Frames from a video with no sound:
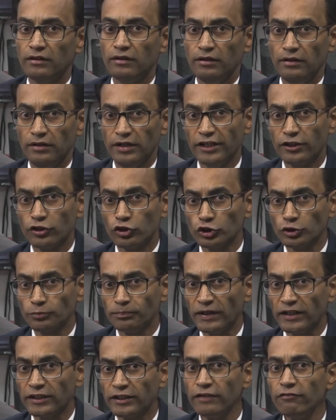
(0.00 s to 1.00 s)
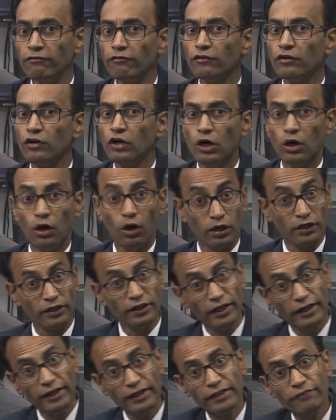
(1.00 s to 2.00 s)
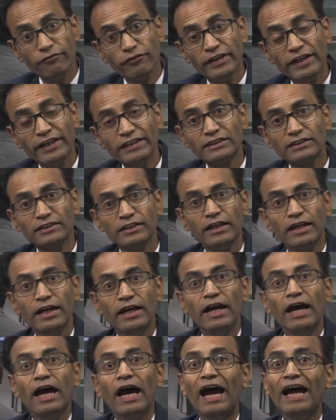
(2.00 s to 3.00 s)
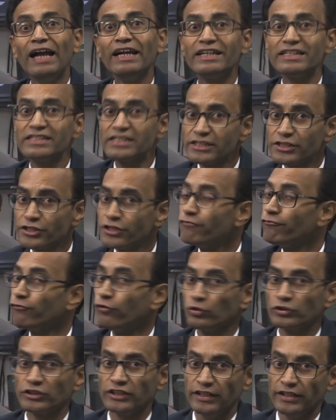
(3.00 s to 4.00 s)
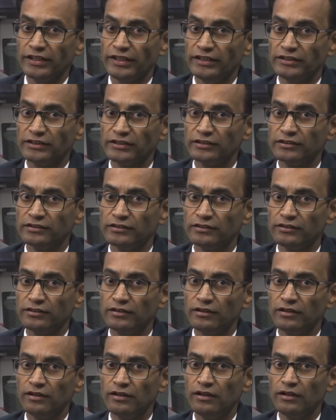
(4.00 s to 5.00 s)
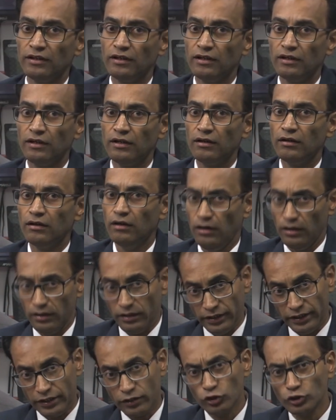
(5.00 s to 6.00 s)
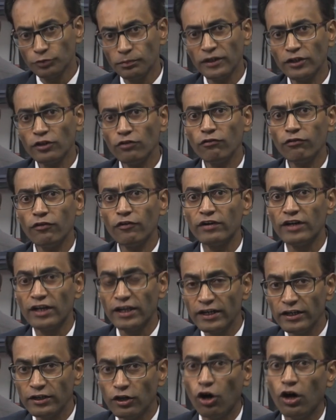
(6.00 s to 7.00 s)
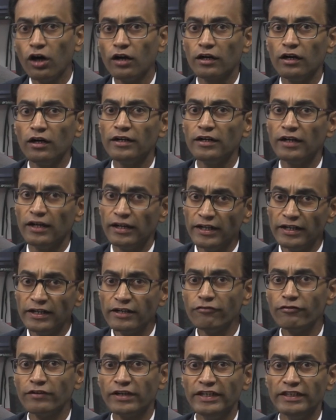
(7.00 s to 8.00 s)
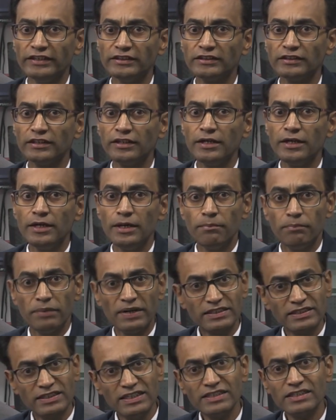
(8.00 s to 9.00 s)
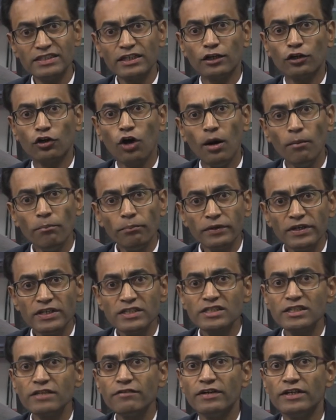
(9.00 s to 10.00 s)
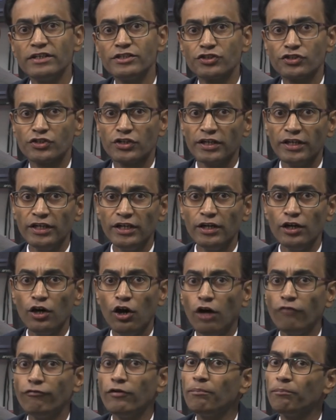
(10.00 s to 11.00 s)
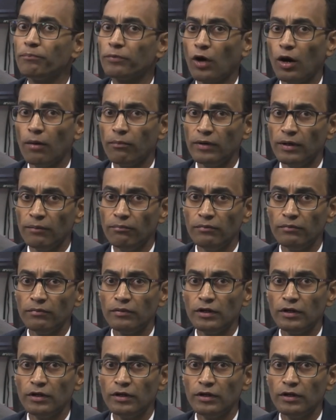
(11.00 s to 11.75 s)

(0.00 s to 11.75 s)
retrospective or narrative case and decision forcing case. A retrospective or a narrative case presents a comprehensive history of a problem